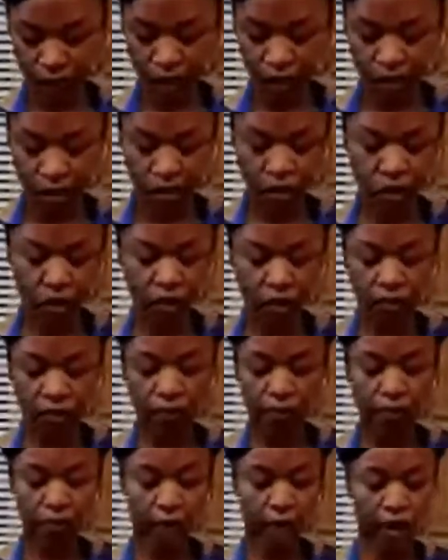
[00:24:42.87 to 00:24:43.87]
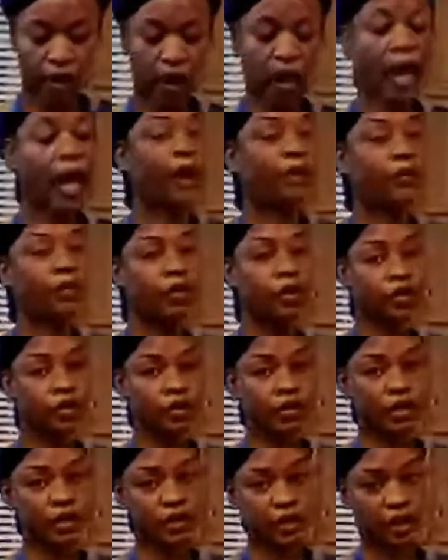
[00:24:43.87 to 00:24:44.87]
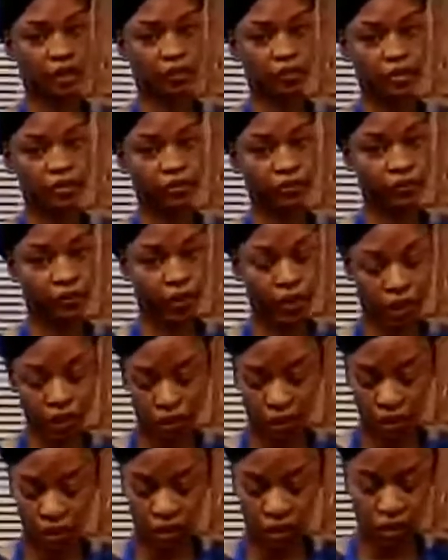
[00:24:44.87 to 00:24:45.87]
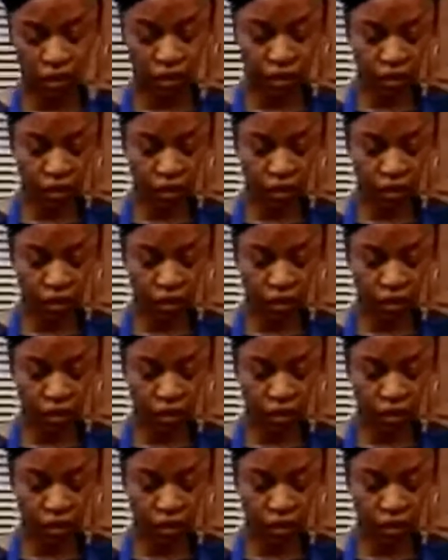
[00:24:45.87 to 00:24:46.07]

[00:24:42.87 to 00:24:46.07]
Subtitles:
So I'm going to use the stems for this dish.